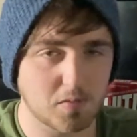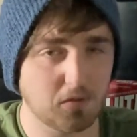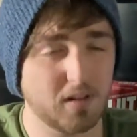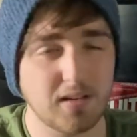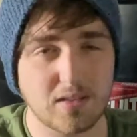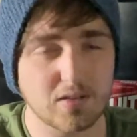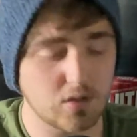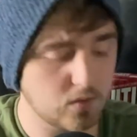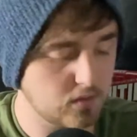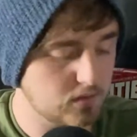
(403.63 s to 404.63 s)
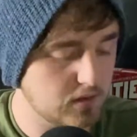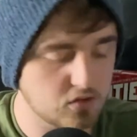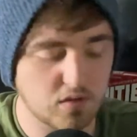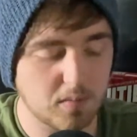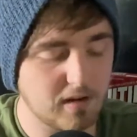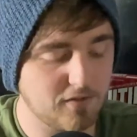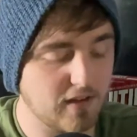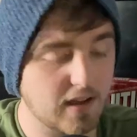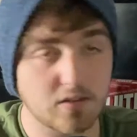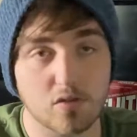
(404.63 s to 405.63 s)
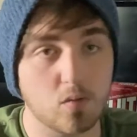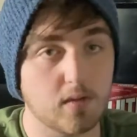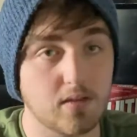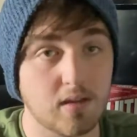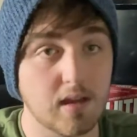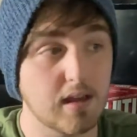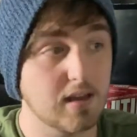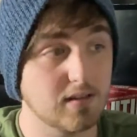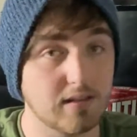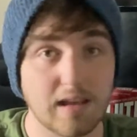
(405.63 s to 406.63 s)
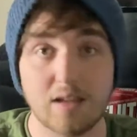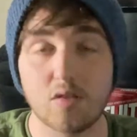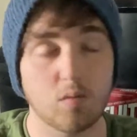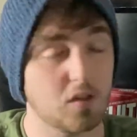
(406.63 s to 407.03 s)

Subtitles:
but really the two contributing factors was Diggs.